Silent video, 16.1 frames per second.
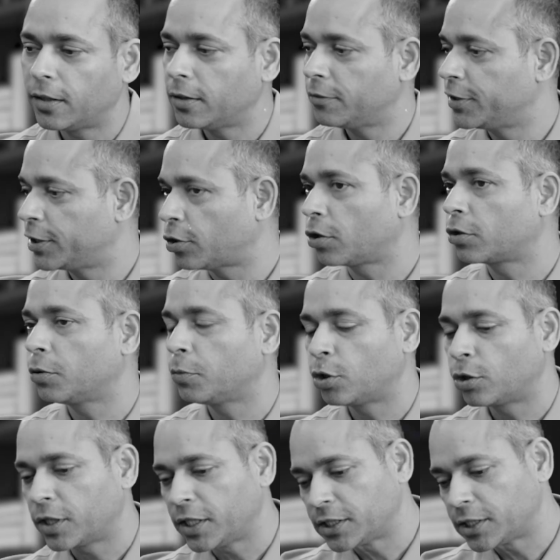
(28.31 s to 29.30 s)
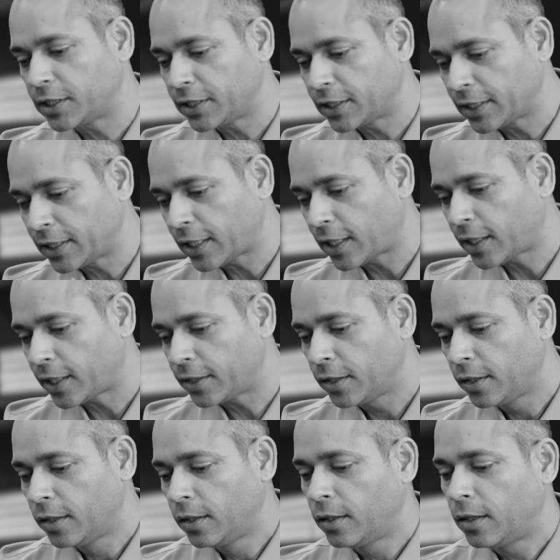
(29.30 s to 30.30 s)
We talked about Agentic AI,
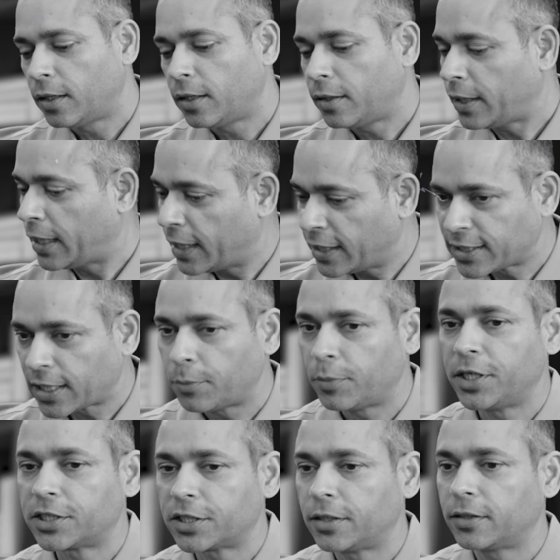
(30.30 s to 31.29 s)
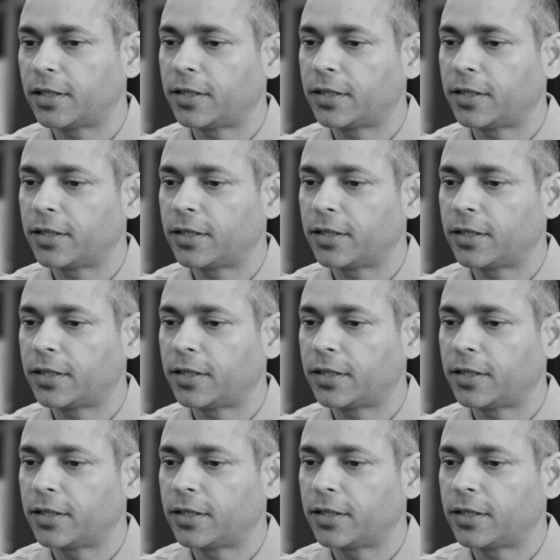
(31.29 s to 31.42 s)
and as I mentioned,